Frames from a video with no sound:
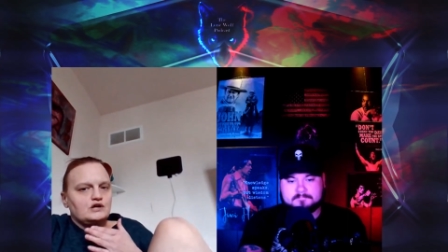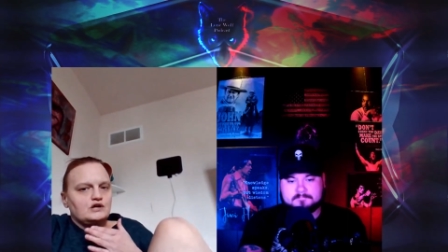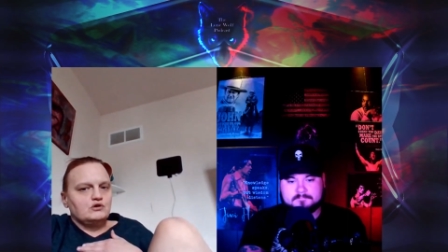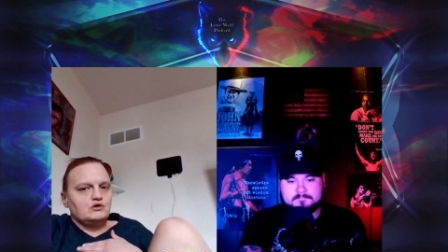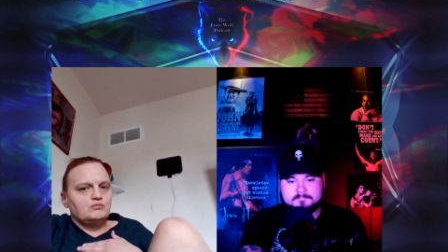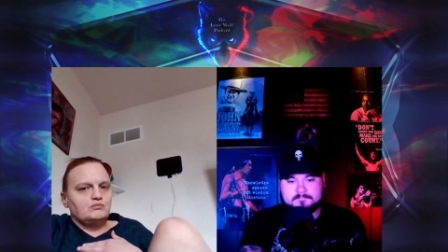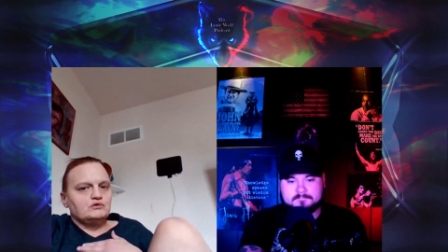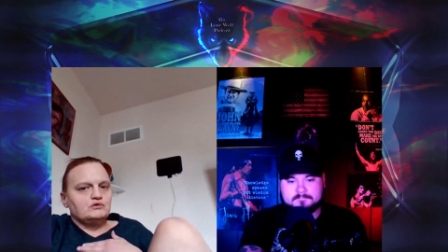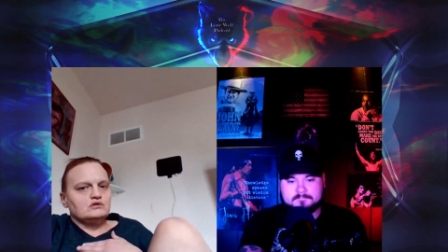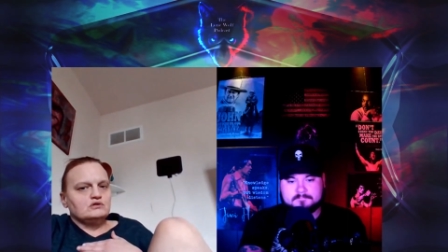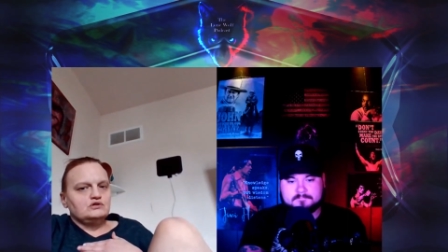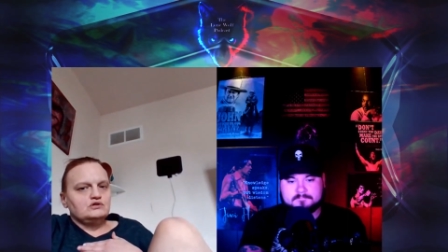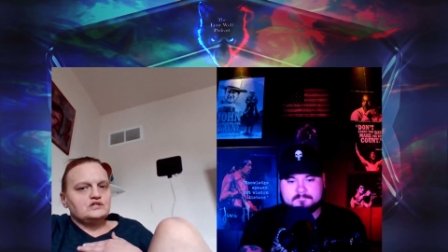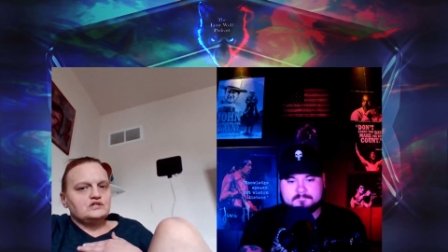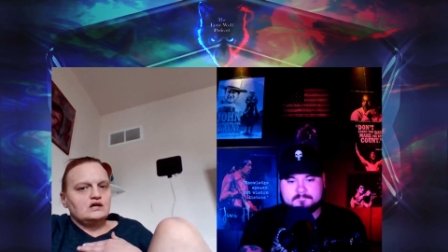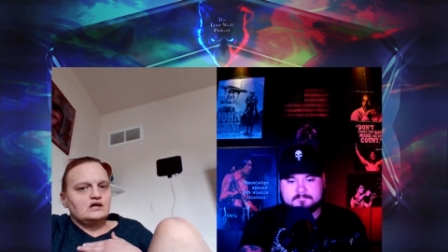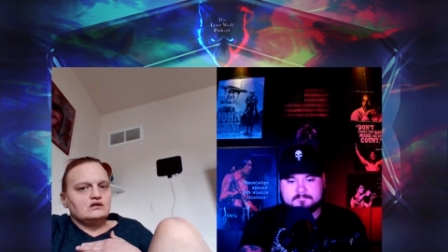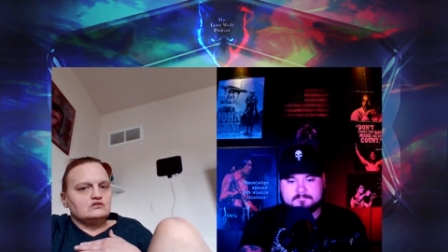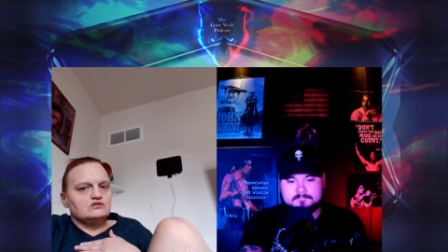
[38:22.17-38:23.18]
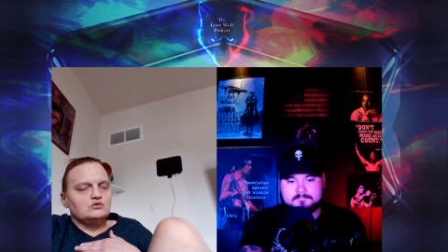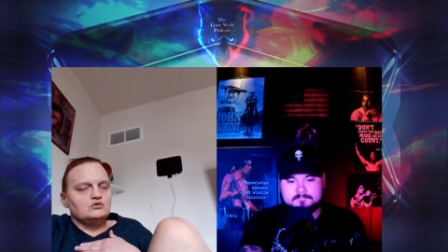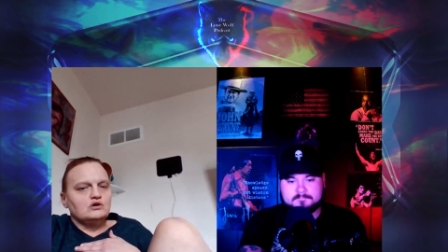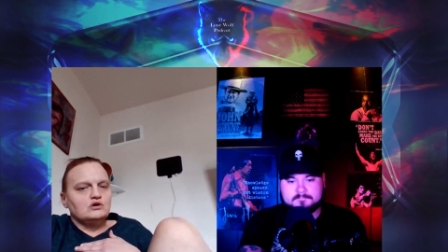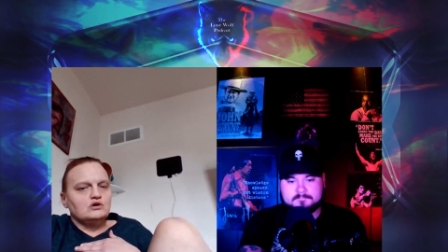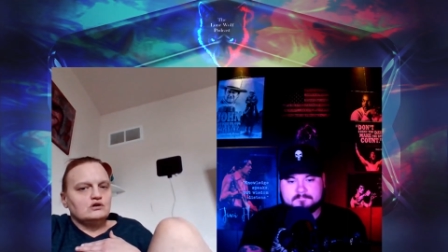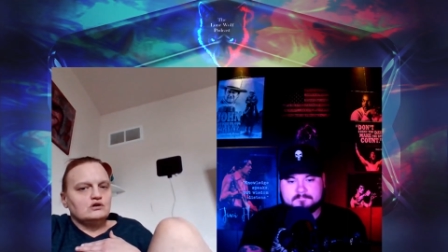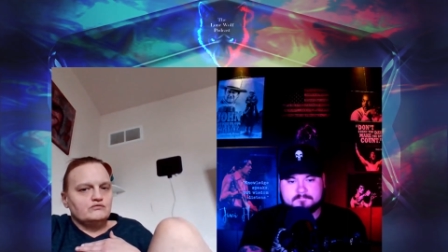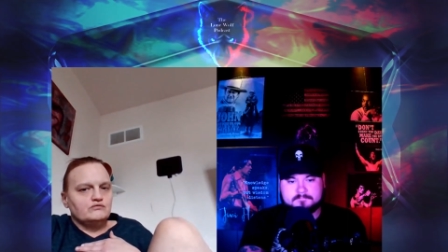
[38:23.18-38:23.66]
I grew up in a little
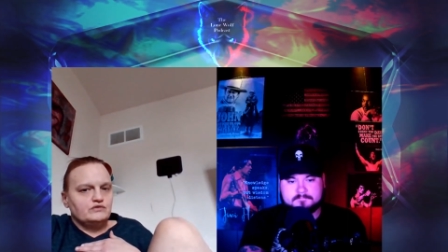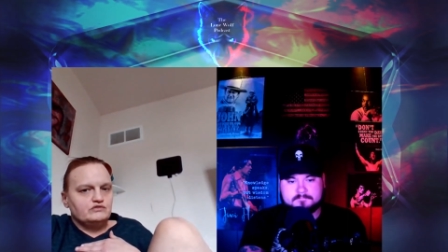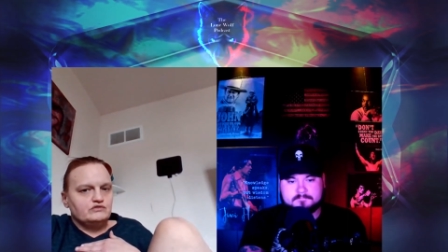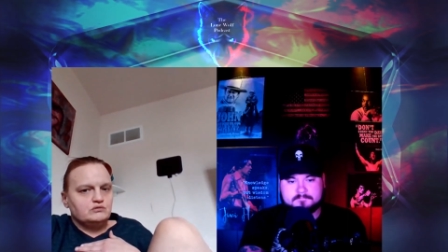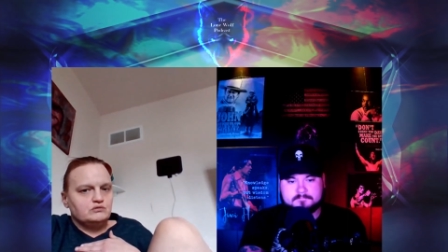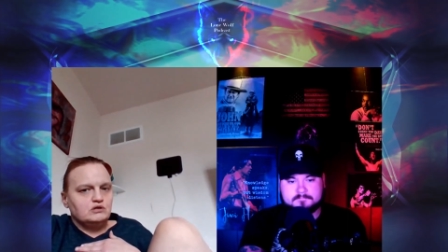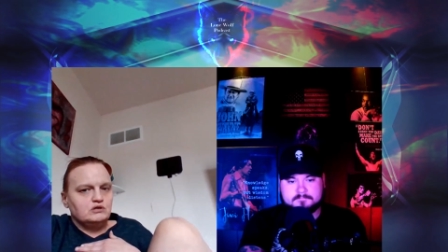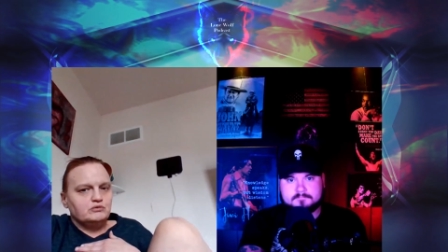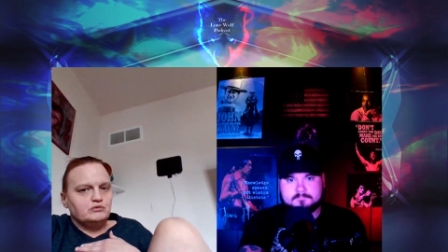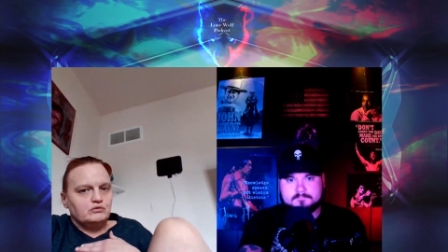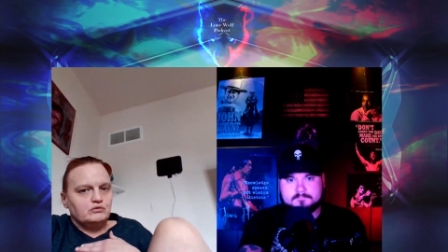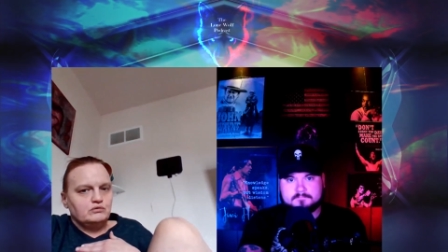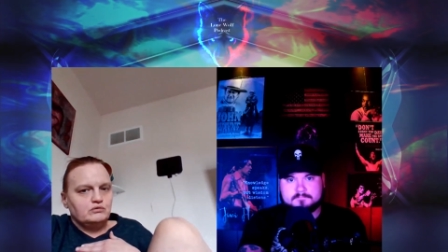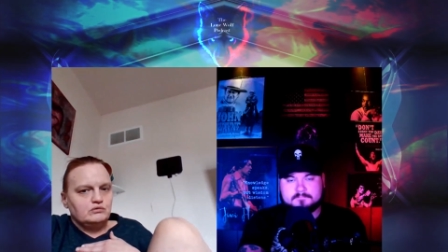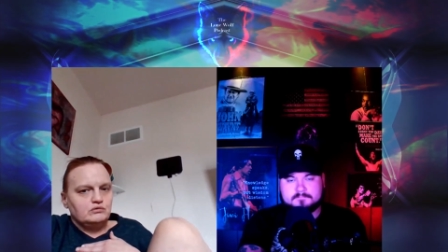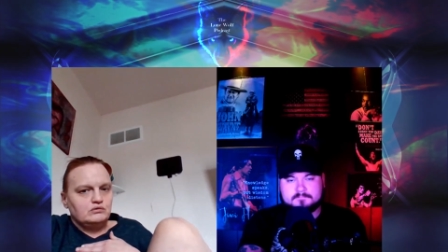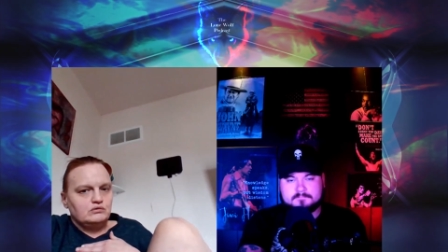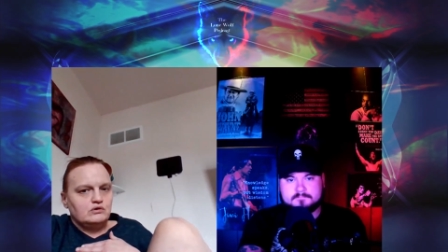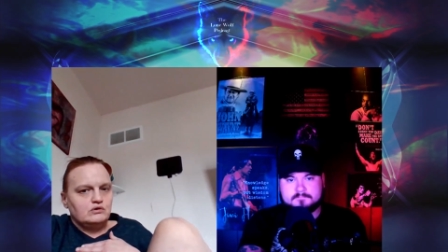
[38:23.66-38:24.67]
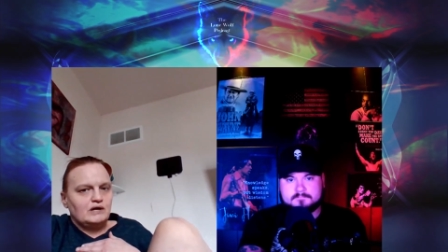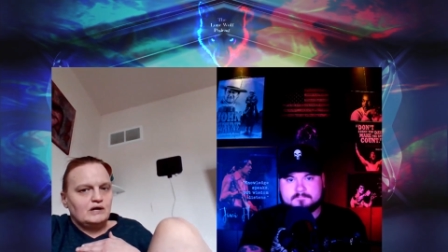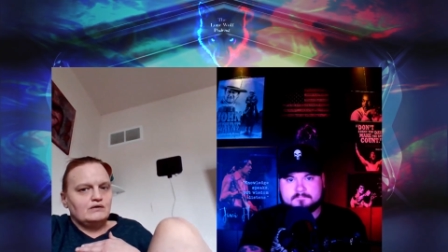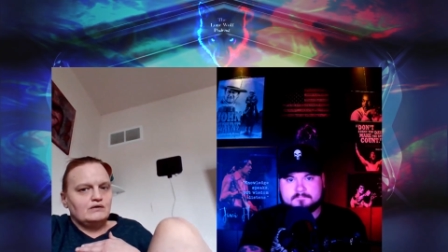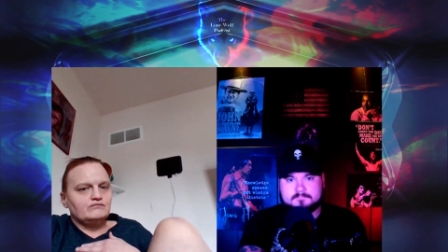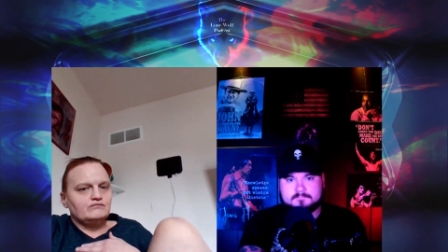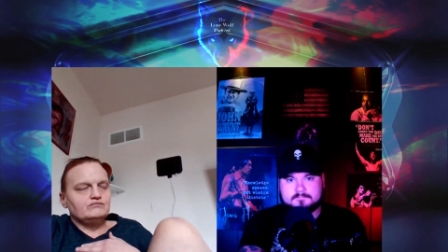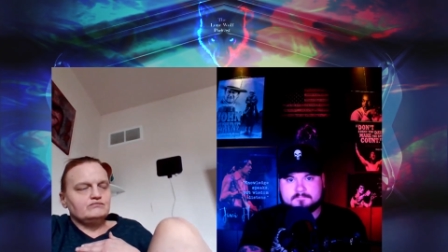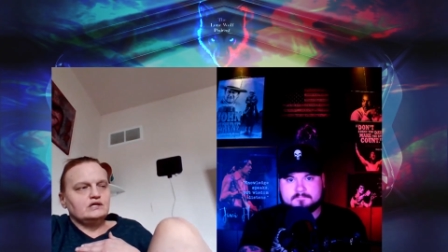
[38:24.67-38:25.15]
town of 250 people,
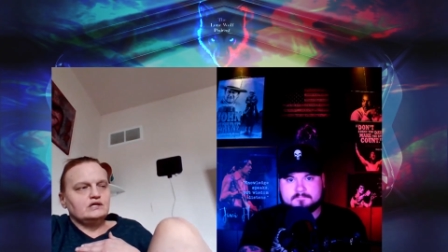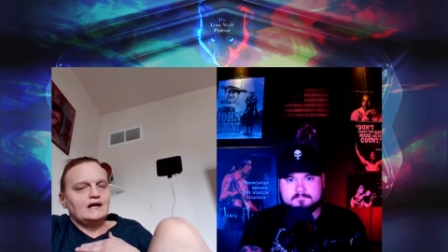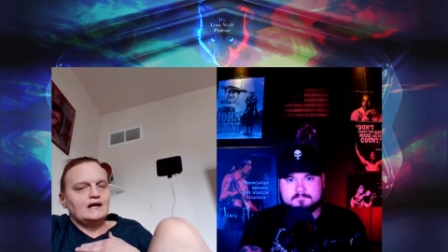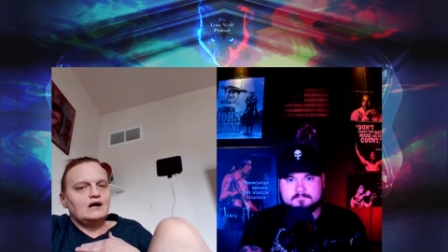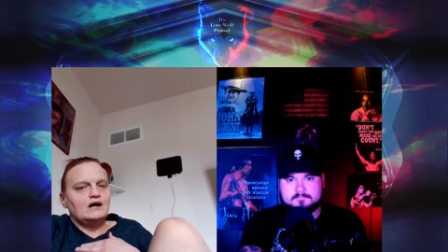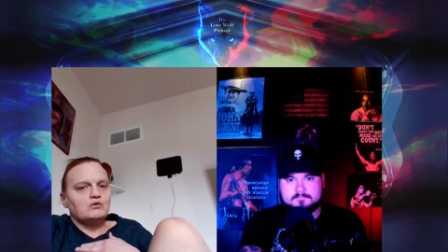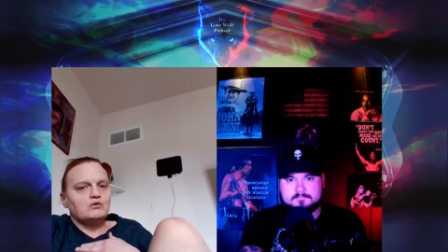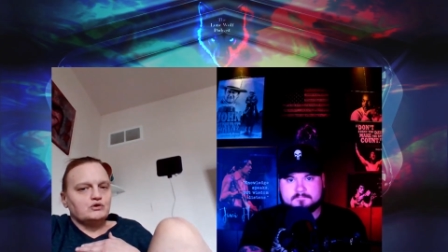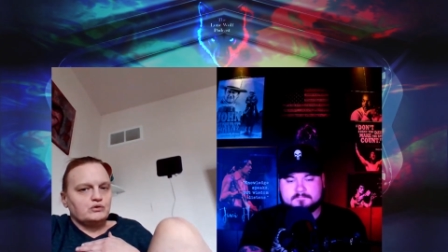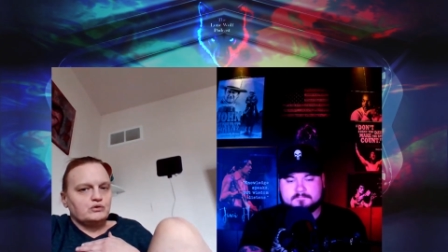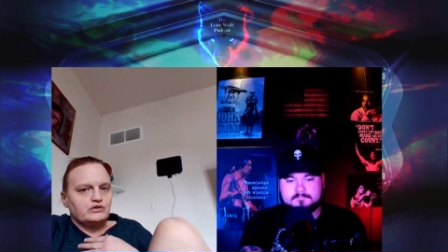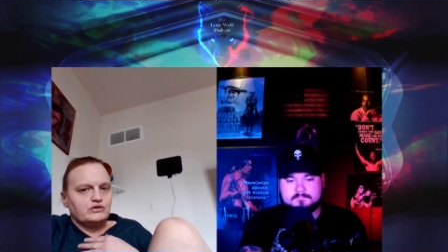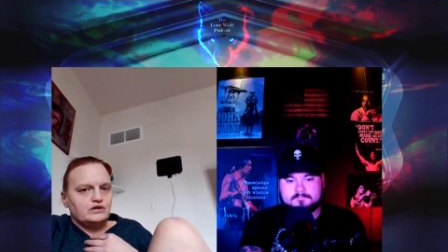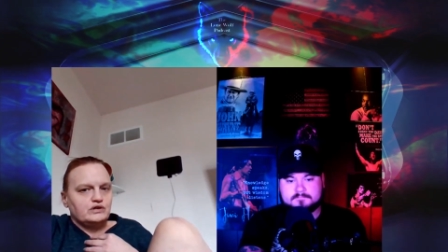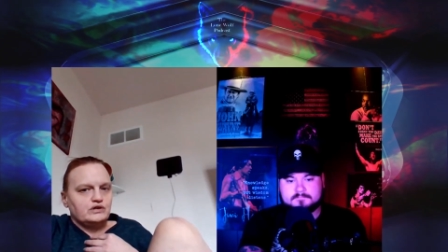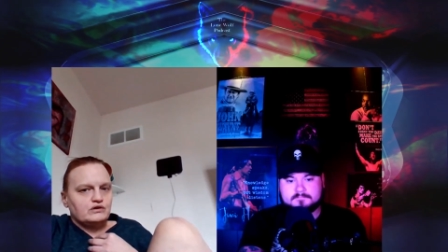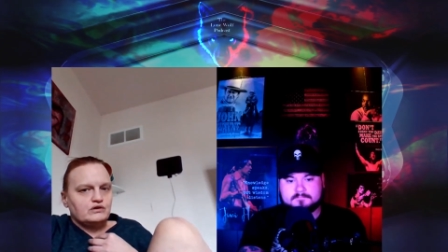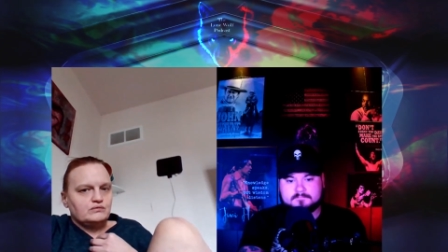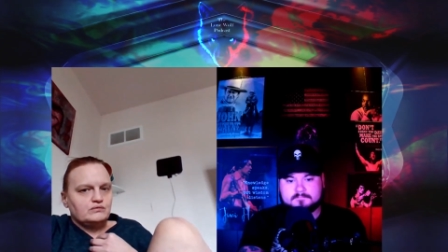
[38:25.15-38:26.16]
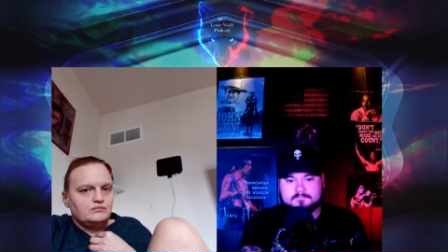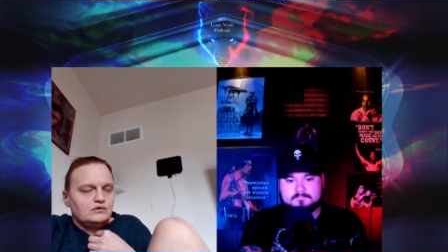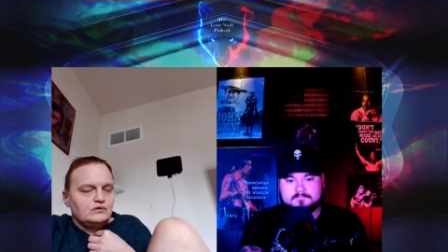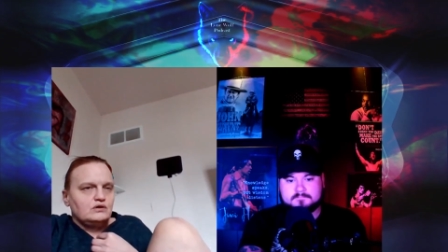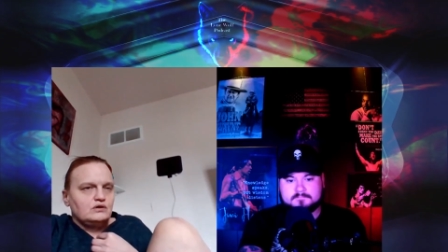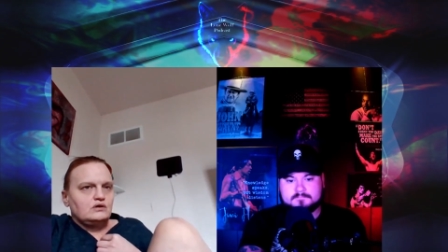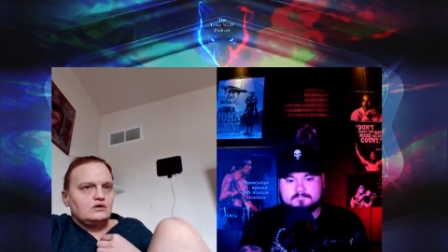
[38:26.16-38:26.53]
about an hour north of here.